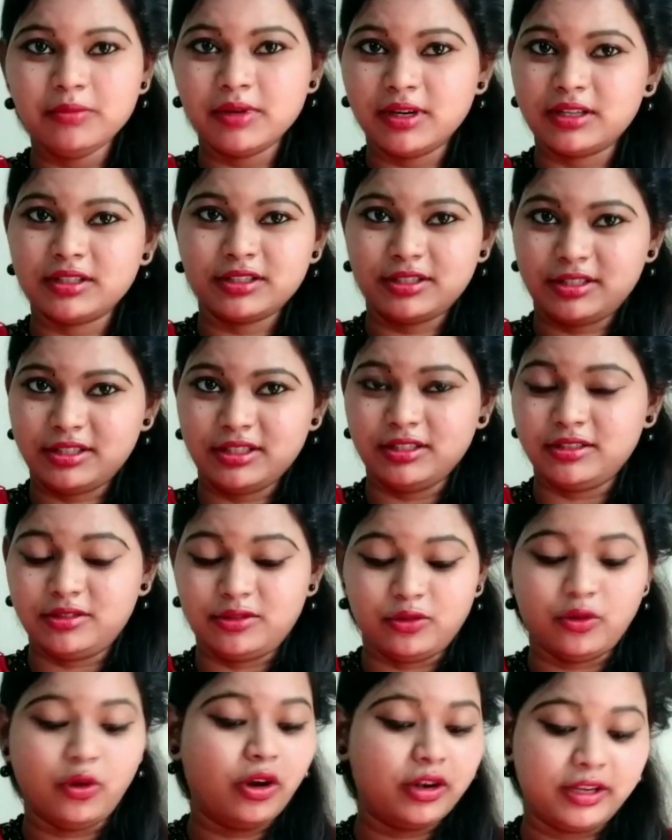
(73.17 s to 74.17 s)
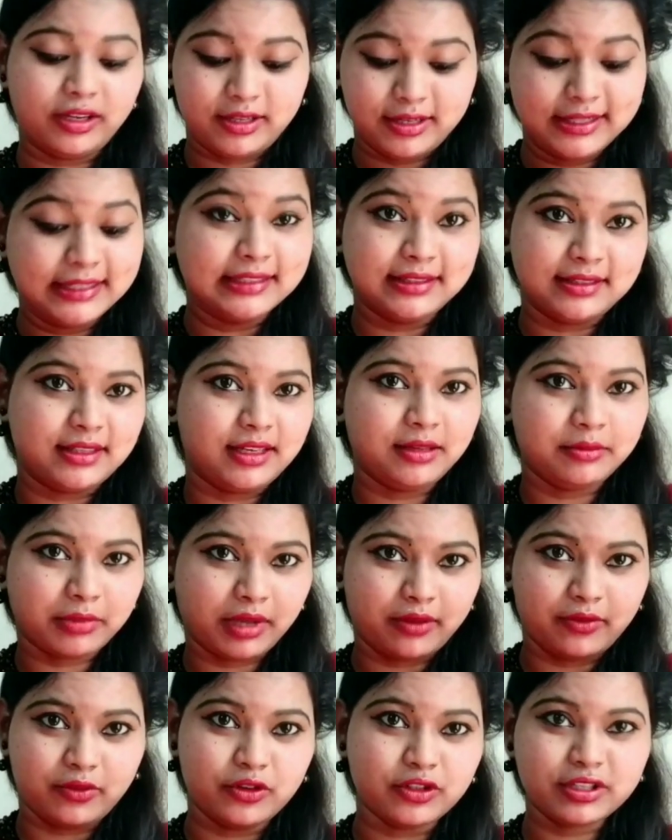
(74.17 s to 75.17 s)
but she's not listening
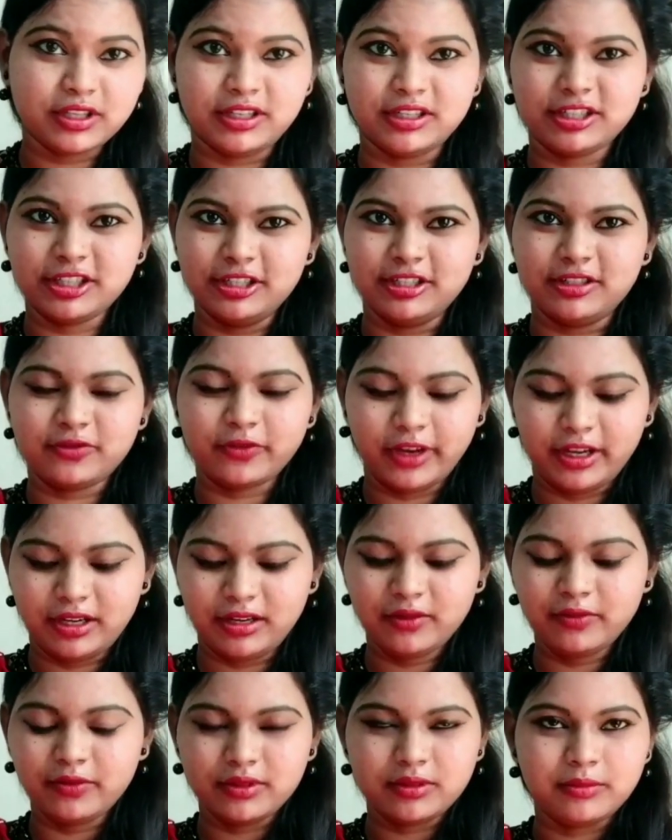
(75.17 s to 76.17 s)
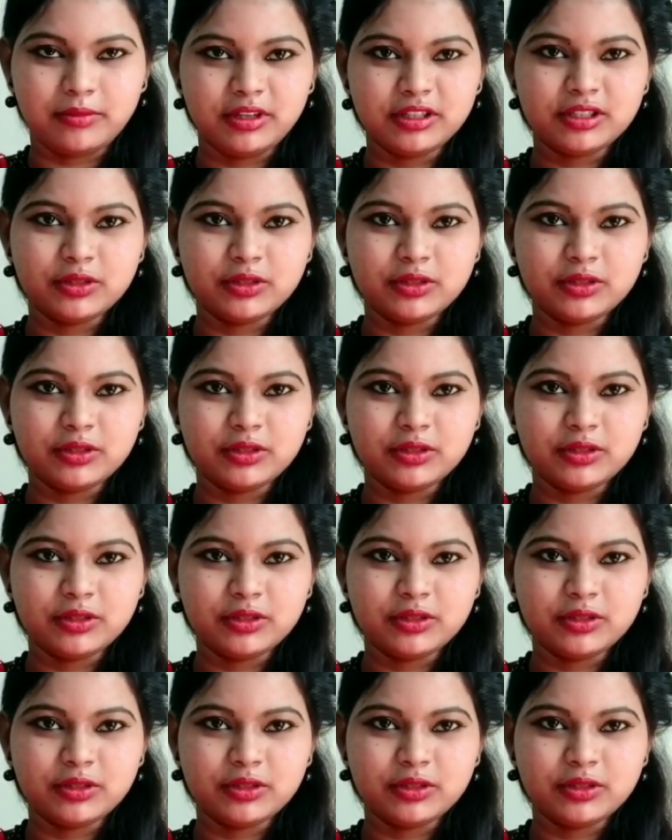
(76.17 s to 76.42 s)
my words and she's fighting with me.